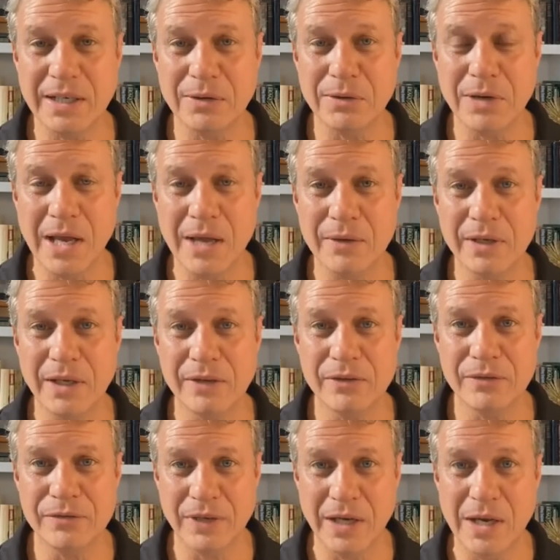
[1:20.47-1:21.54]
around as a
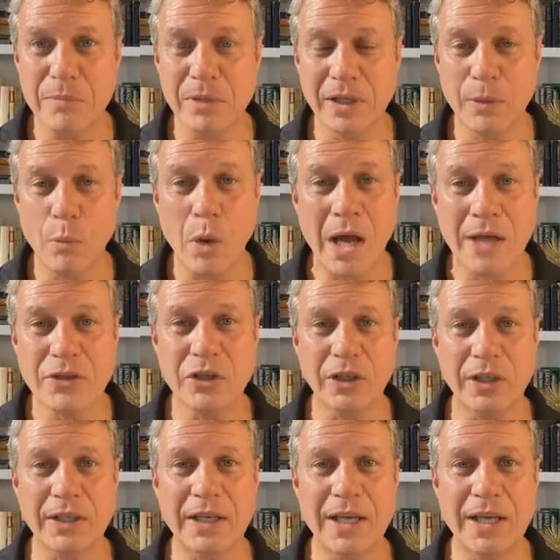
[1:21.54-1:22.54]
family watching,